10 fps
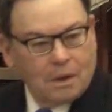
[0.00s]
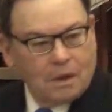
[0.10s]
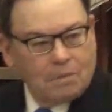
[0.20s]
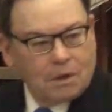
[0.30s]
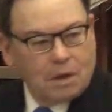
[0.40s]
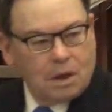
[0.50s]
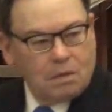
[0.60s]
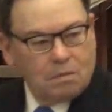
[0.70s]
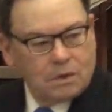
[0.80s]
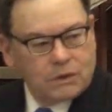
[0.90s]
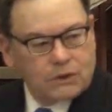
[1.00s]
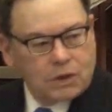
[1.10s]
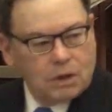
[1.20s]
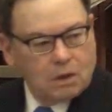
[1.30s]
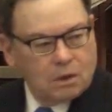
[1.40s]
And it became the
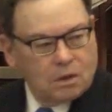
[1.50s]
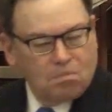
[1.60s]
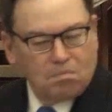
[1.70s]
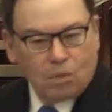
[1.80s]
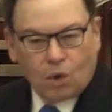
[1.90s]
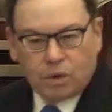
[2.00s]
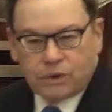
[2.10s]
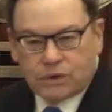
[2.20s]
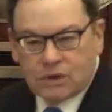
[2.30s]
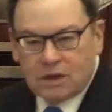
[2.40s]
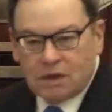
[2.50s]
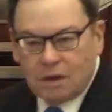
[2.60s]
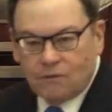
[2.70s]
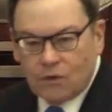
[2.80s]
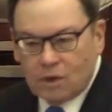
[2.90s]
single most
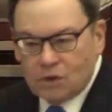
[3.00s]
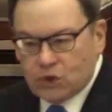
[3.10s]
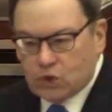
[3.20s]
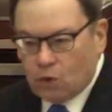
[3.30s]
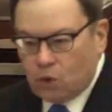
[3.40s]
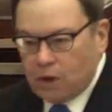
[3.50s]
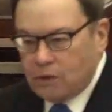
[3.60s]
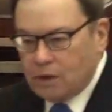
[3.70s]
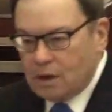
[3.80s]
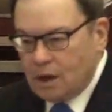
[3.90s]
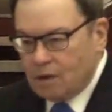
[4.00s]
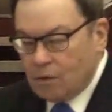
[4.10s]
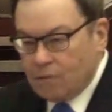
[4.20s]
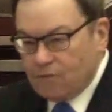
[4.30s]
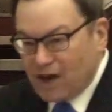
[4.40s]
significant story that
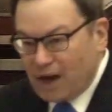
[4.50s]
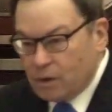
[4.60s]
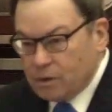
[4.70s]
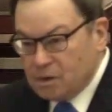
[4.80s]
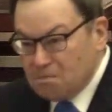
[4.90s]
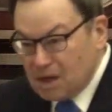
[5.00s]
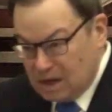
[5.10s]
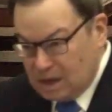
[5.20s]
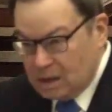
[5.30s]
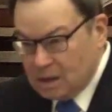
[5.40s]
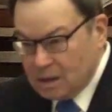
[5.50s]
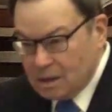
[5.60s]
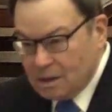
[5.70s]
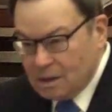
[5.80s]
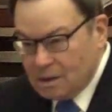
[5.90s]
ever found me
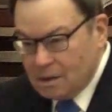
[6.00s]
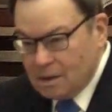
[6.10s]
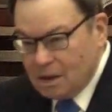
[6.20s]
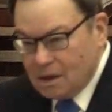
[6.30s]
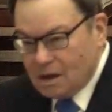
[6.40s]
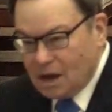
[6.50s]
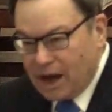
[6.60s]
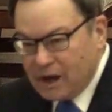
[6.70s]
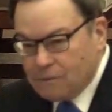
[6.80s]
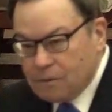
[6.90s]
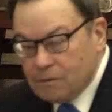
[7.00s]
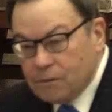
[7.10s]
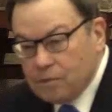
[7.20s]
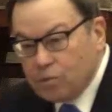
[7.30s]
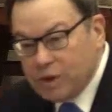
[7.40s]
in a life of
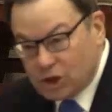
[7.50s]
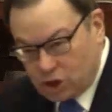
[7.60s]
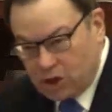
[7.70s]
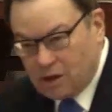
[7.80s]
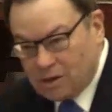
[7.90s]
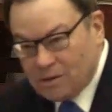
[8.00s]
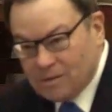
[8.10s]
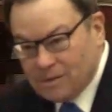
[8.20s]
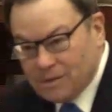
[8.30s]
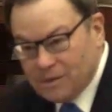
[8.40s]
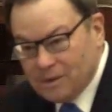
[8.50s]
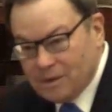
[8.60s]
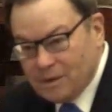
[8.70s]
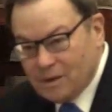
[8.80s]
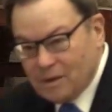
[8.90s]
preaching.
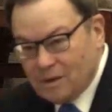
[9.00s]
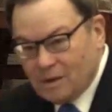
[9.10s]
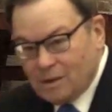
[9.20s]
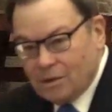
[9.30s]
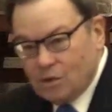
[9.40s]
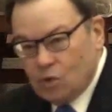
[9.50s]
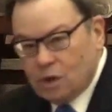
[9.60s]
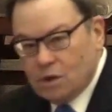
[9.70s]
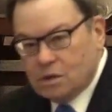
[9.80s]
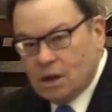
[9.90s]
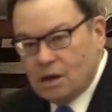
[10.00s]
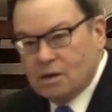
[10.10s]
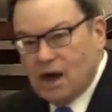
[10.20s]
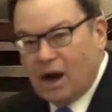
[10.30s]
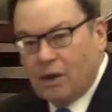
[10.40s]
You can tear
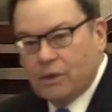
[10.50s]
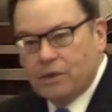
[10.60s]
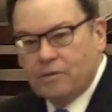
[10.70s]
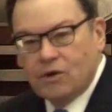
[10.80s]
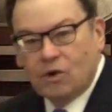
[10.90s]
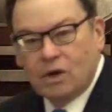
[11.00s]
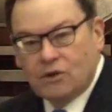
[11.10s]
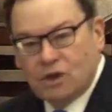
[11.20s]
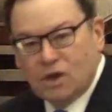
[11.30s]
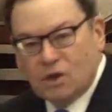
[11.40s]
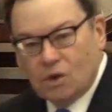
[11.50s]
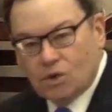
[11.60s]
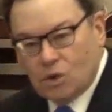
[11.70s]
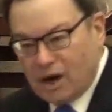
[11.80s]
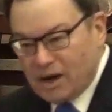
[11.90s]
down the very thing you're
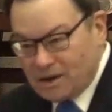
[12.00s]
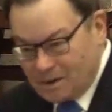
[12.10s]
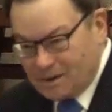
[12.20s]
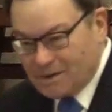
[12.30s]
trying